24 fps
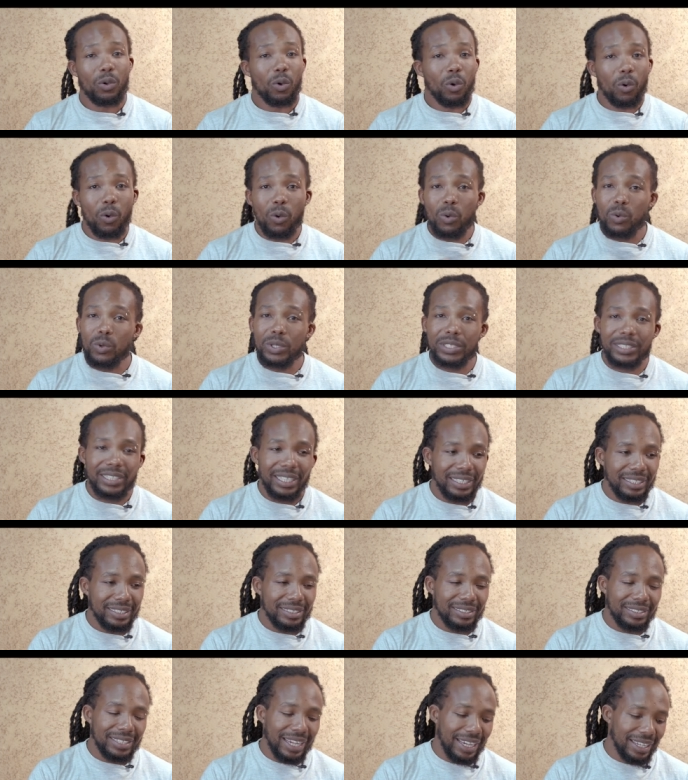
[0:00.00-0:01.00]
Always
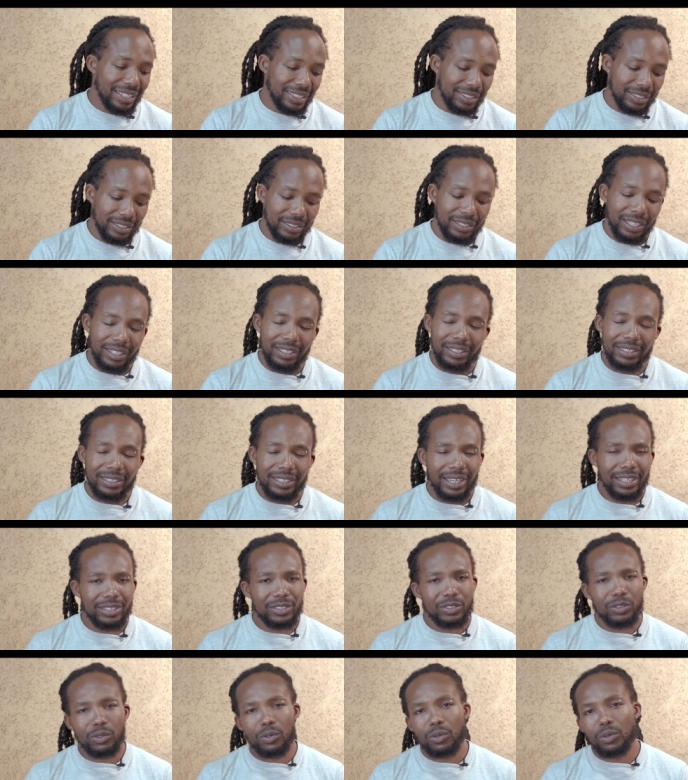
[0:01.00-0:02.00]
sanitize,
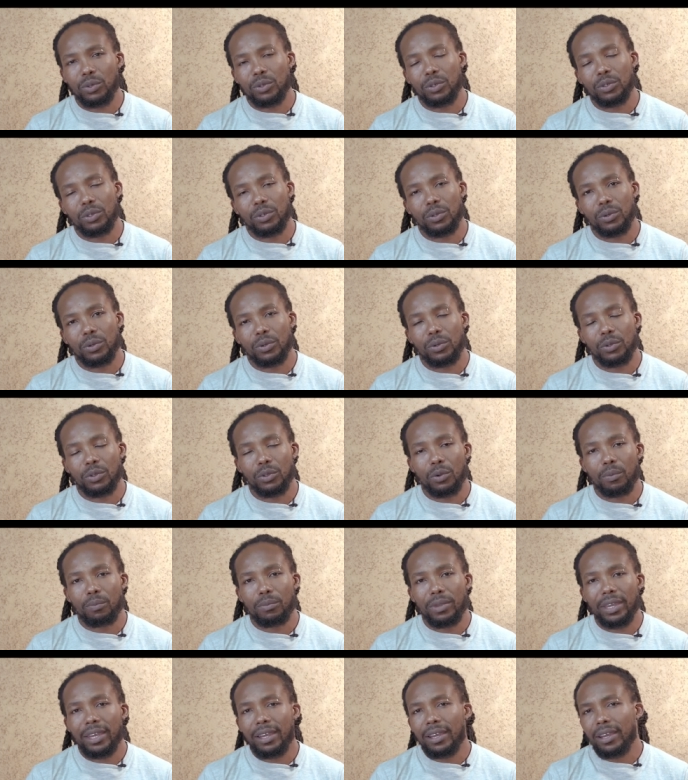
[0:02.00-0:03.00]
sanitize your, your, your
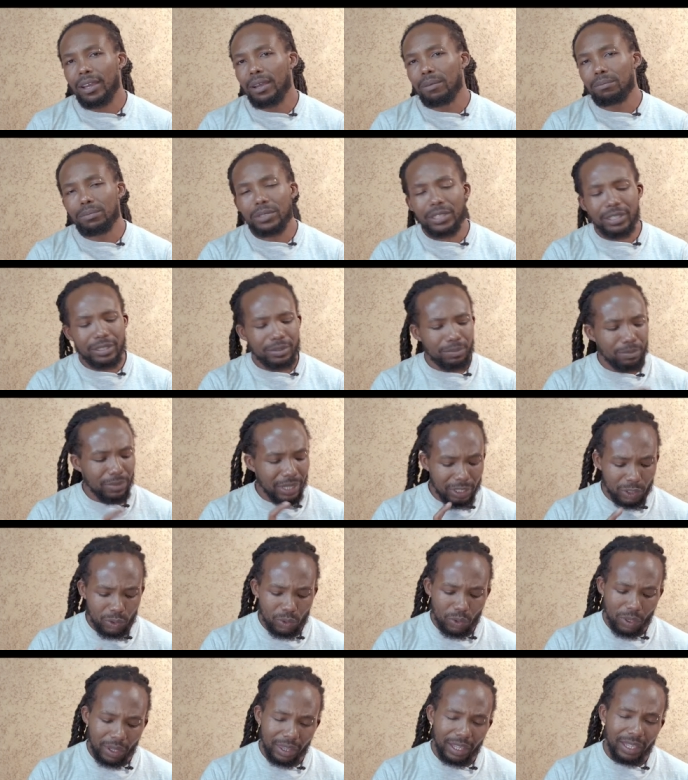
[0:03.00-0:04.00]
makeup. Just make
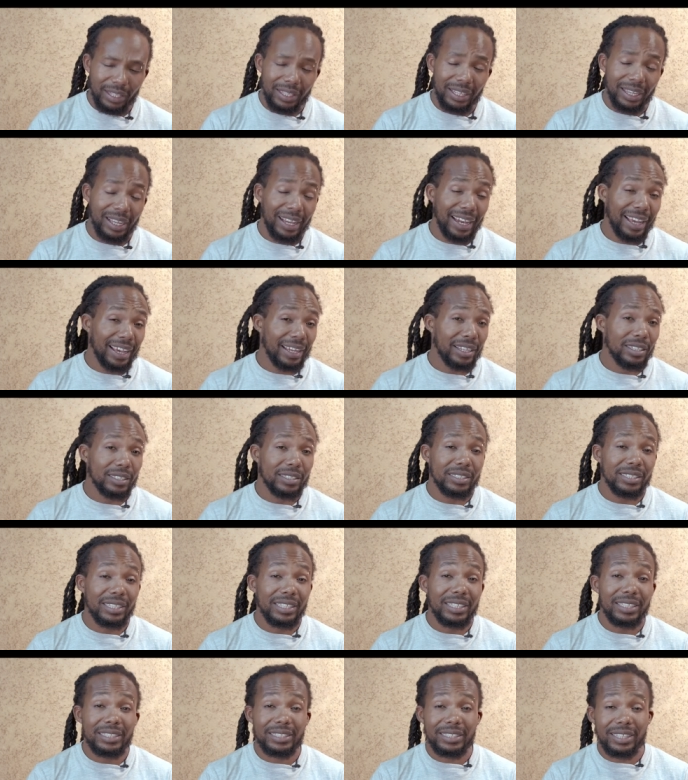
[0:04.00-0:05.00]
sure that the client
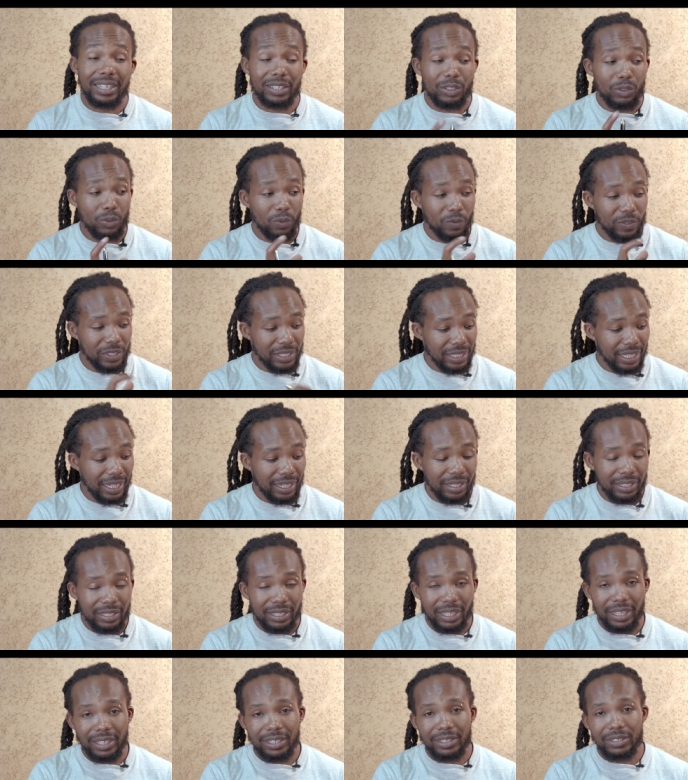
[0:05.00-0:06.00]
sees that you've
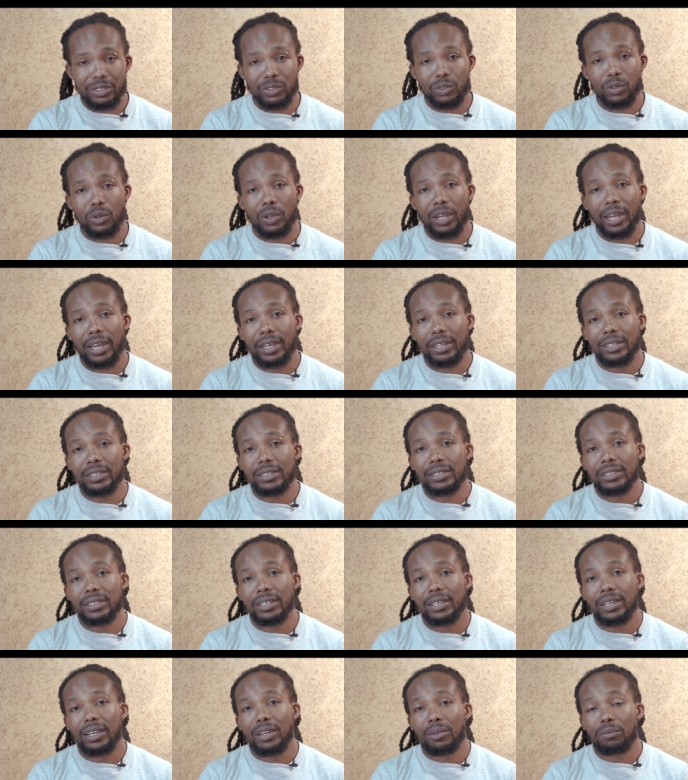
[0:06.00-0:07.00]
sanitized your hands
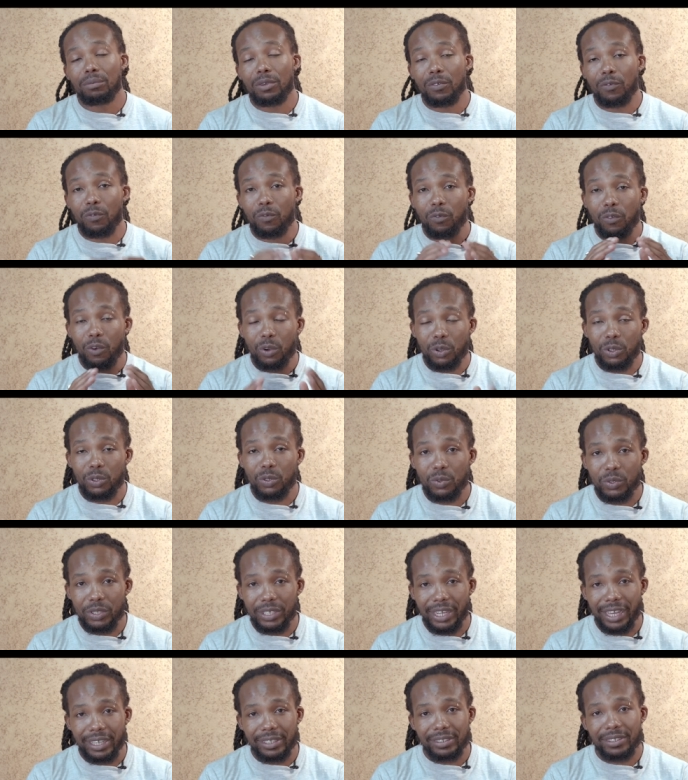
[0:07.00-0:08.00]
before you
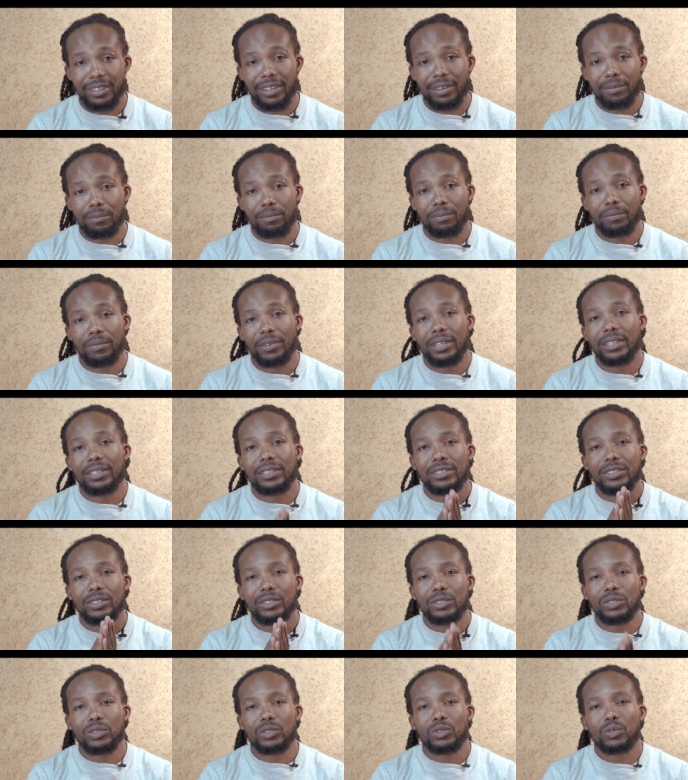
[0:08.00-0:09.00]
touch them. It is
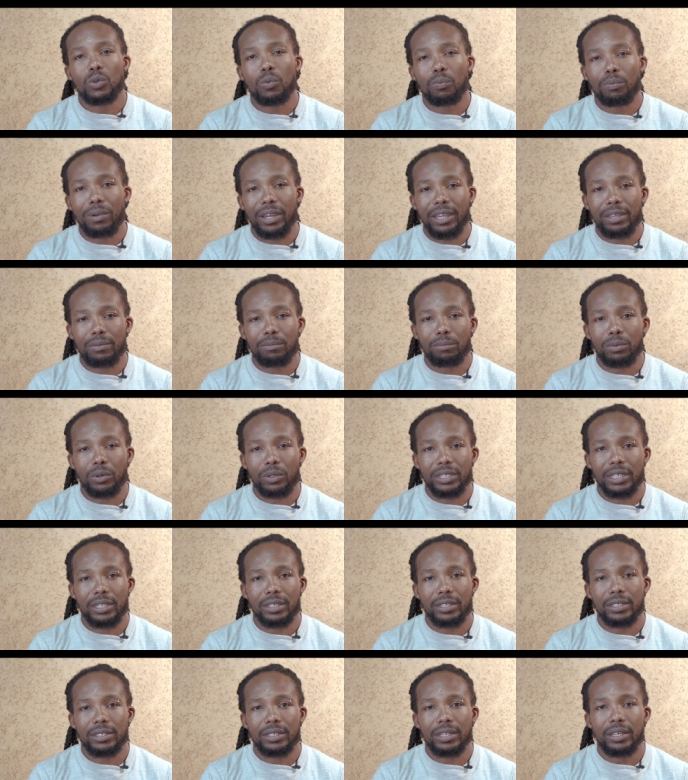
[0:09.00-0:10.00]
super
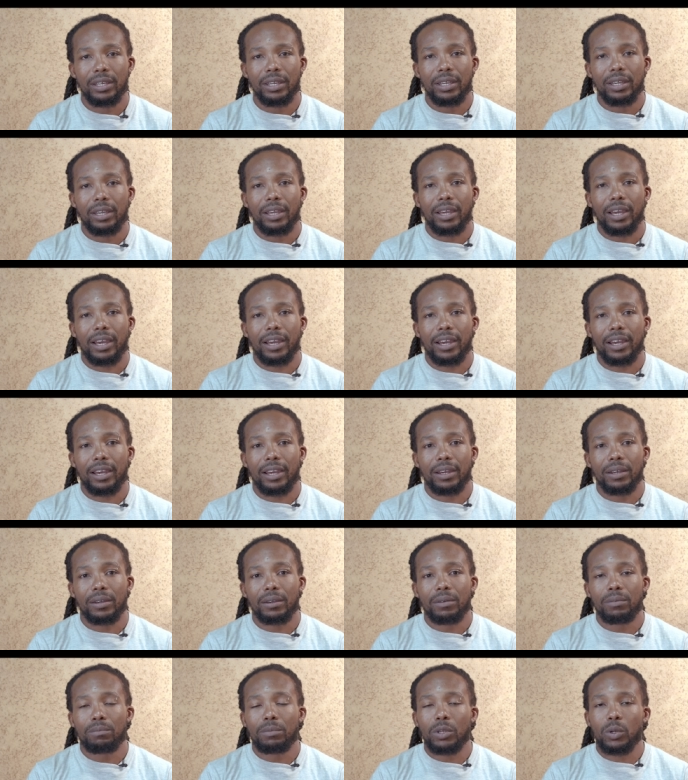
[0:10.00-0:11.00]
important
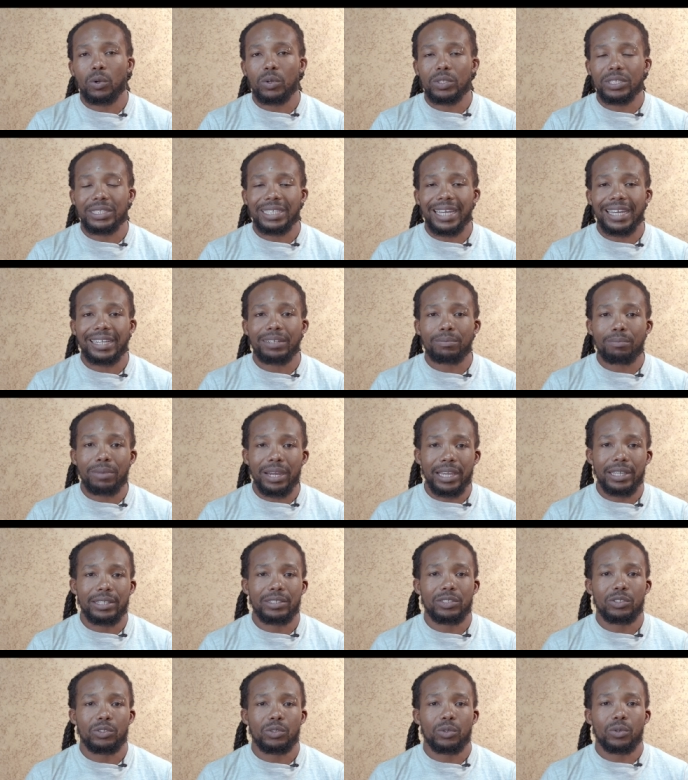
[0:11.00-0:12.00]
uh, because that
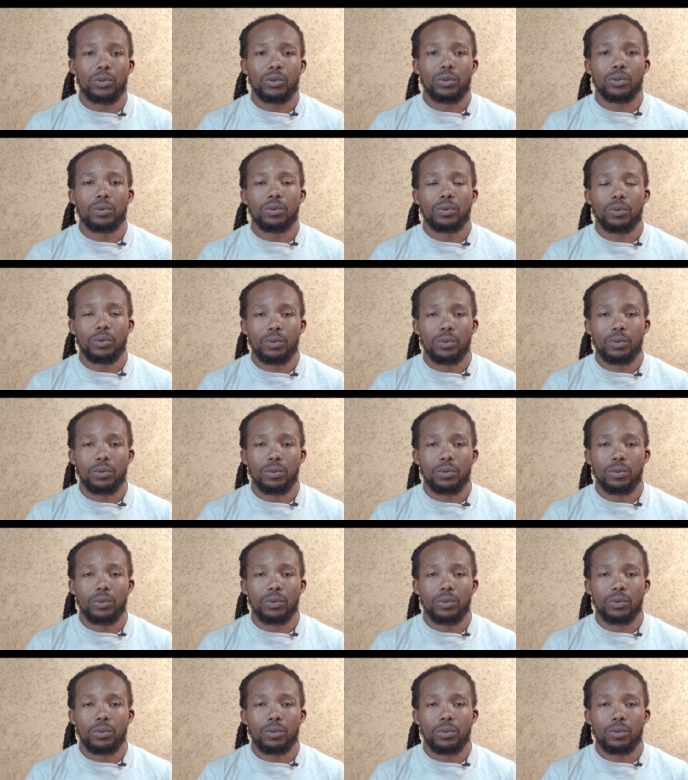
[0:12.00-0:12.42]
buys your,